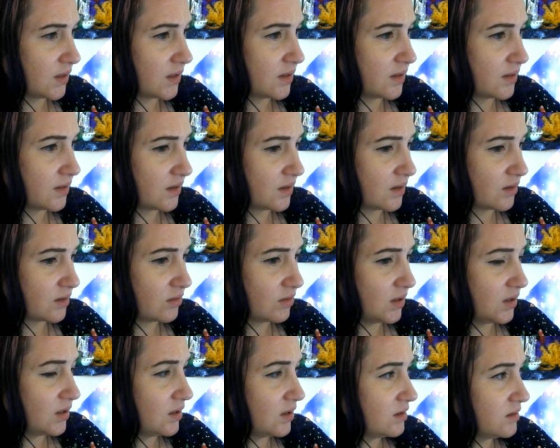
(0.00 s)
regular
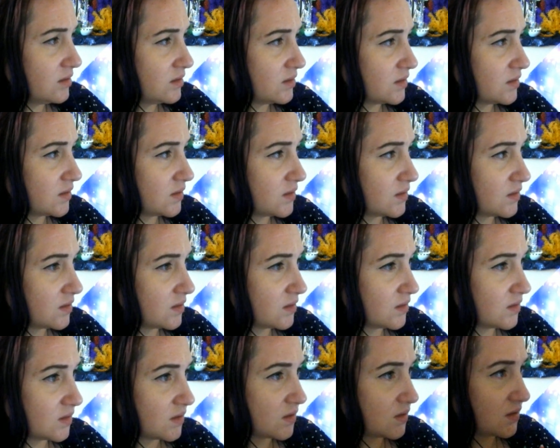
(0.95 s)
ingredients,
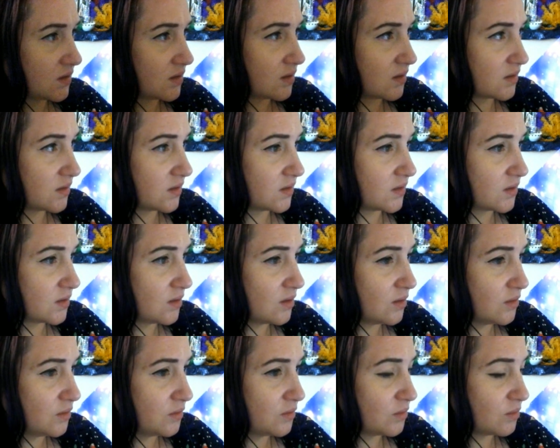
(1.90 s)
just to start
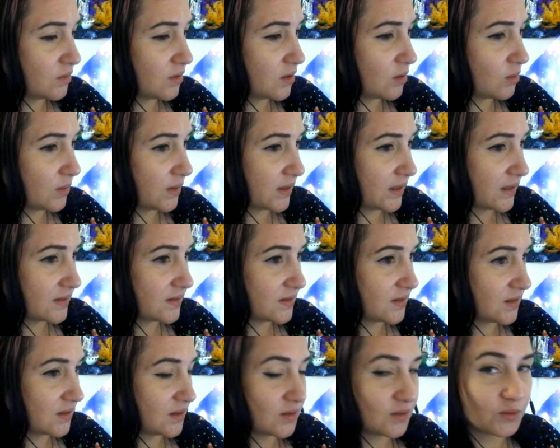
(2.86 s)
us off while we're
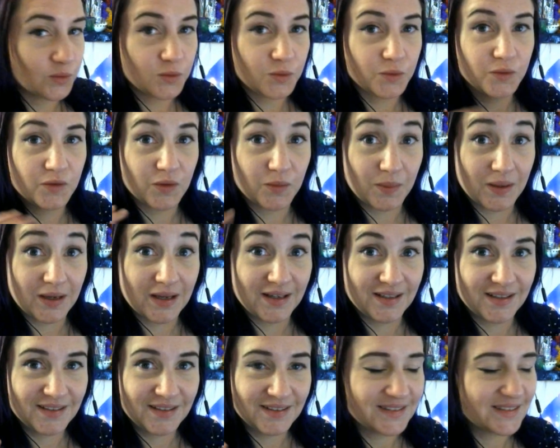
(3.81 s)
getting all the
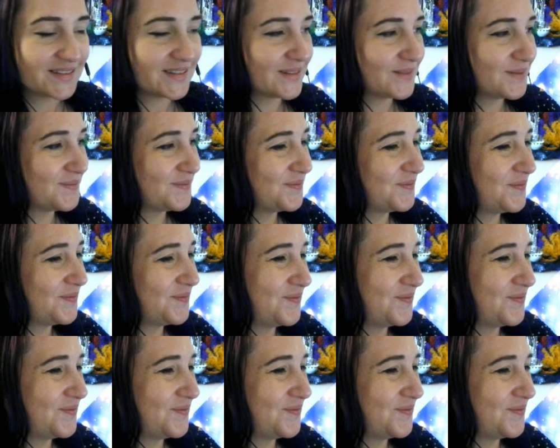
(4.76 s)
pennies.